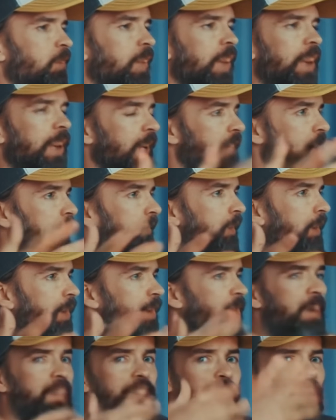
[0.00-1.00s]
different angle.
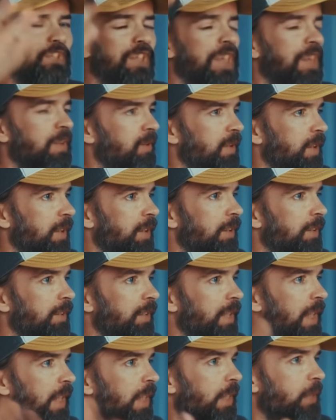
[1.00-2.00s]
My
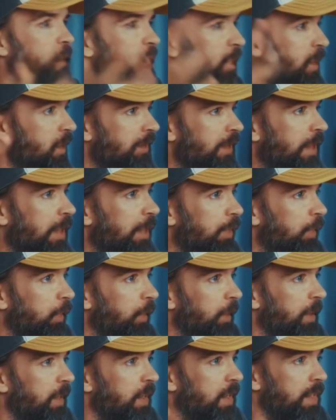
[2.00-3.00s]
mouth, you know,
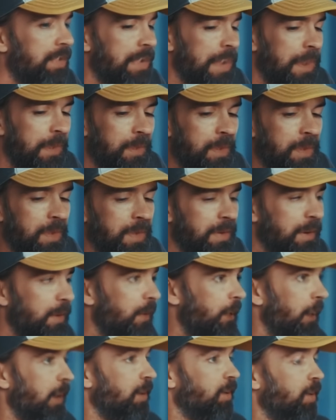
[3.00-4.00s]
it doesn't
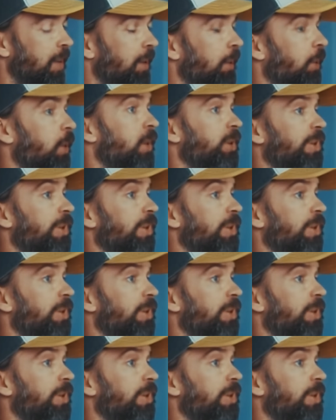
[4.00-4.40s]
look right.